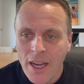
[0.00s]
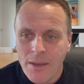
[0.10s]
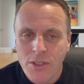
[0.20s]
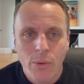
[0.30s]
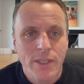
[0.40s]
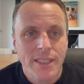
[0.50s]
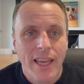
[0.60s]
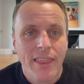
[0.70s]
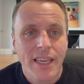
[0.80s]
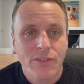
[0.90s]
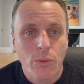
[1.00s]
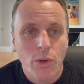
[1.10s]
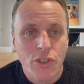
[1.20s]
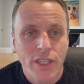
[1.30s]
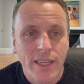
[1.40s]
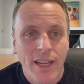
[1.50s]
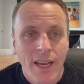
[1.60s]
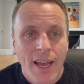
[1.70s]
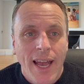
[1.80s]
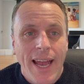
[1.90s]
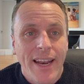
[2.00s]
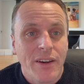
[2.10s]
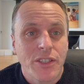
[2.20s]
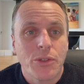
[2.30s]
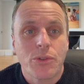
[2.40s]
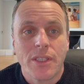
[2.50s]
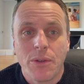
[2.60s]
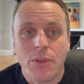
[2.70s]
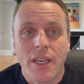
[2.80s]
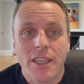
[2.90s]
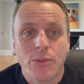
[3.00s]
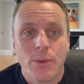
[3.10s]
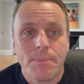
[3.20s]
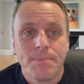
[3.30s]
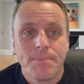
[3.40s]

So once again, thanks for watching, and I shall see you on the next one.